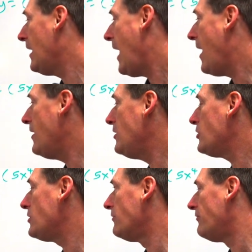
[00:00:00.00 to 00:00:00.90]
and then
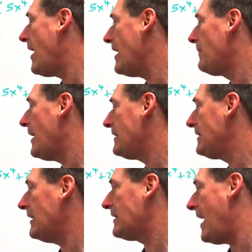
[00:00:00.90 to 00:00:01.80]
just divide by
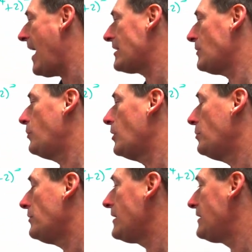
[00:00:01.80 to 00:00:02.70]
6x and put a
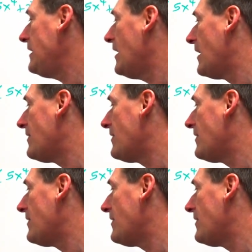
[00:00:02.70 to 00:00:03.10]
plus c on it.